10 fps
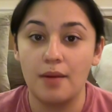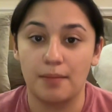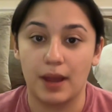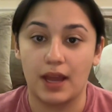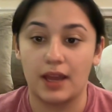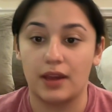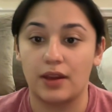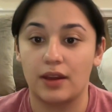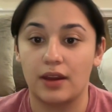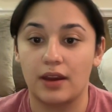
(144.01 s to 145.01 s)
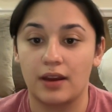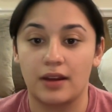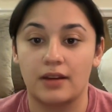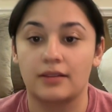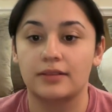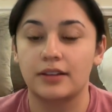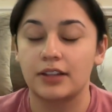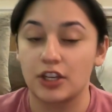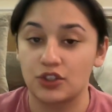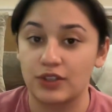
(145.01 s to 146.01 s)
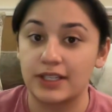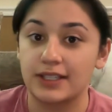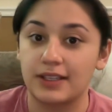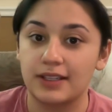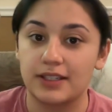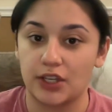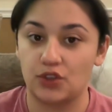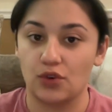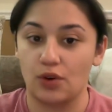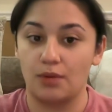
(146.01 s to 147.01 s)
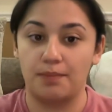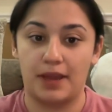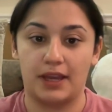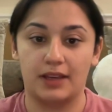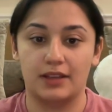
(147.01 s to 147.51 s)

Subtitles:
by a country's central bank.